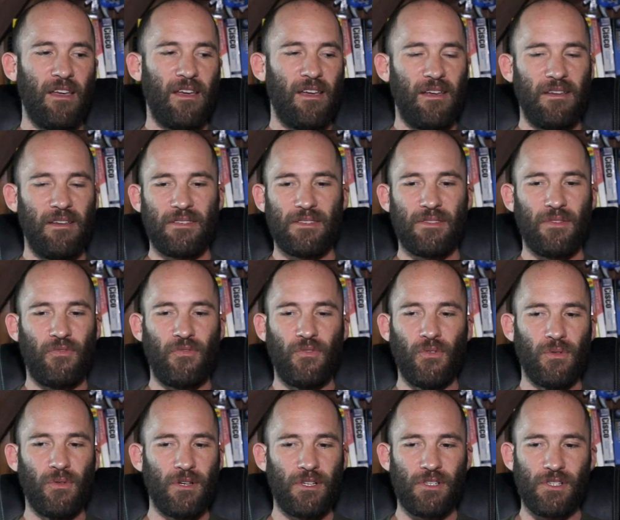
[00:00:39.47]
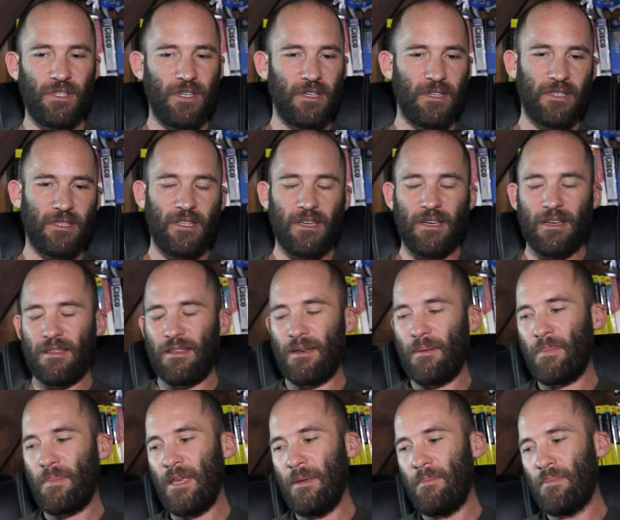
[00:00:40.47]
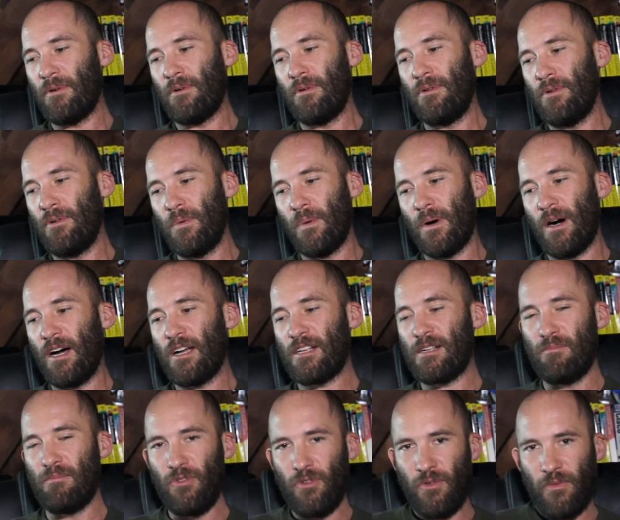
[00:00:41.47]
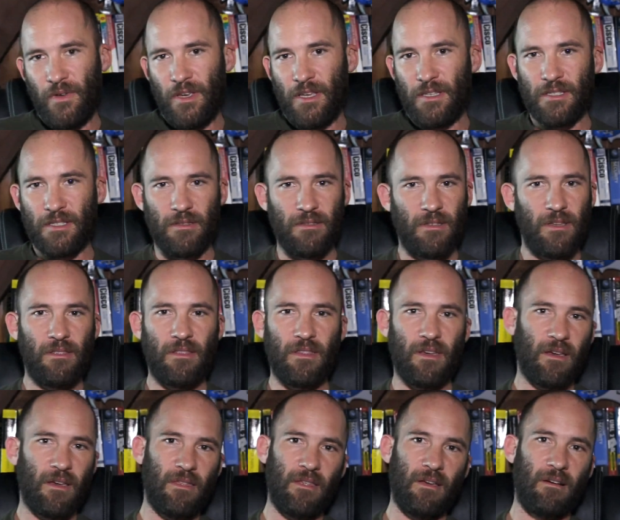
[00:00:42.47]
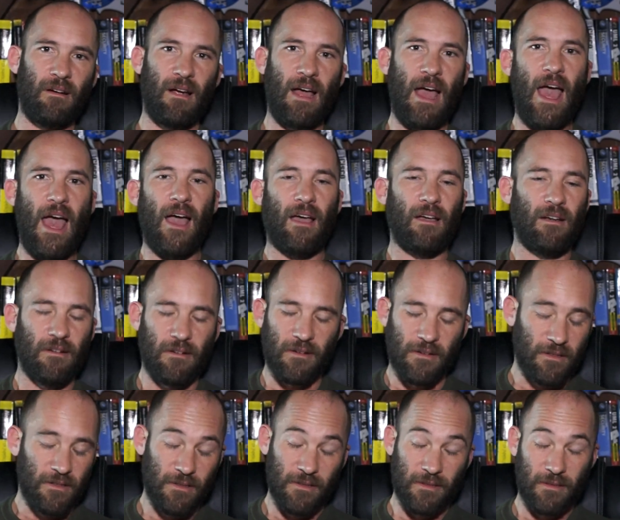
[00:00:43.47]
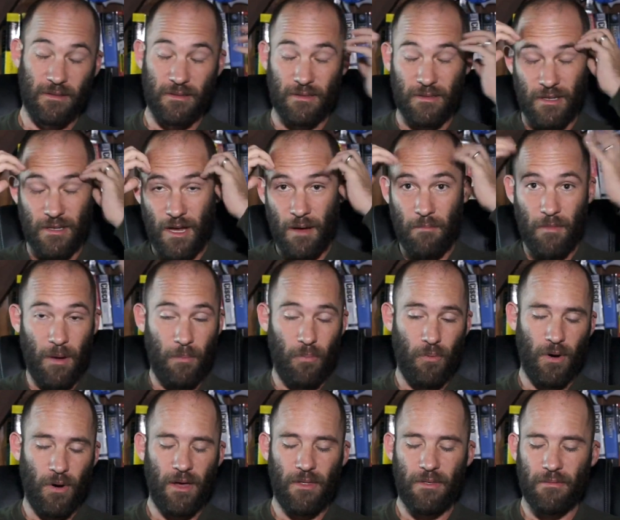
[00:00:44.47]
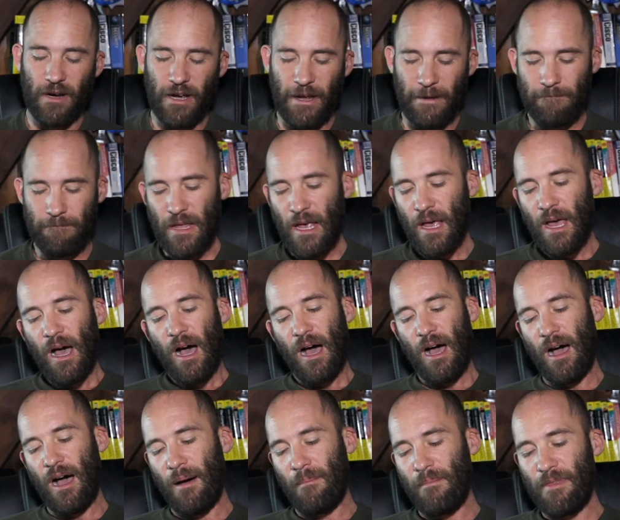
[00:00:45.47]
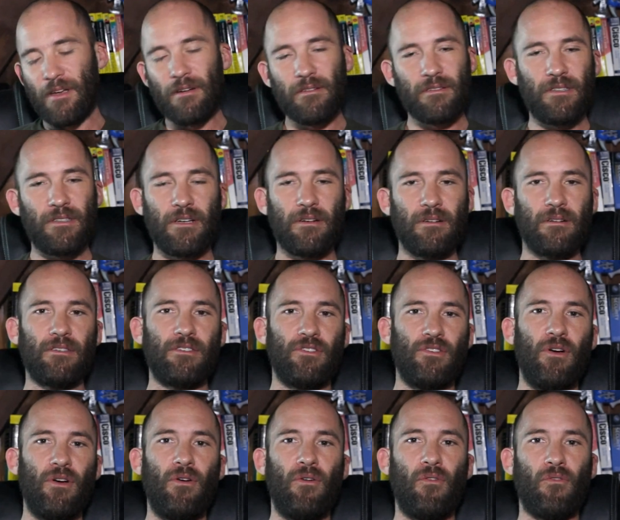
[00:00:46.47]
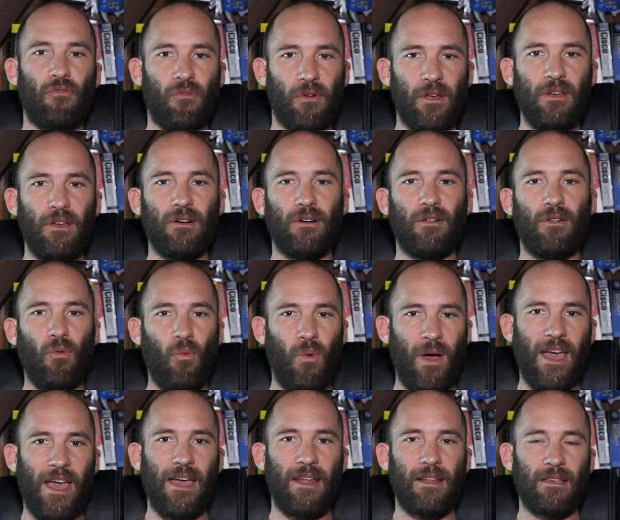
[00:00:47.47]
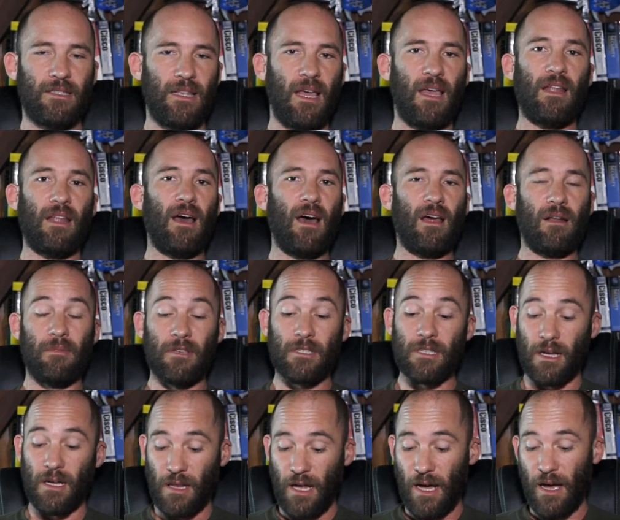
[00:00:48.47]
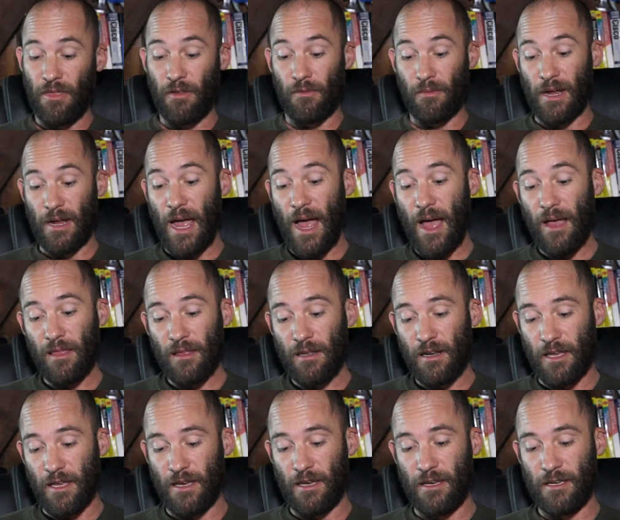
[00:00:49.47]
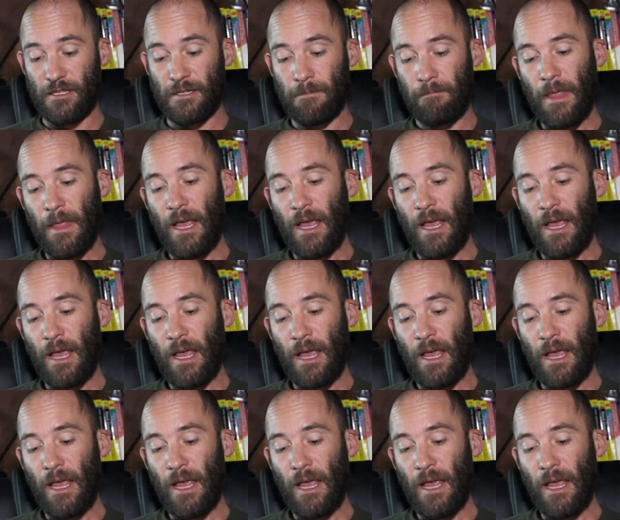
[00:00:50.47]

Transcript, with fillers: it's the foolishness that, that people who watch movies and then think they're hackers come up with, right? Um, there, there is no real way to stay anonymous online. The reality is,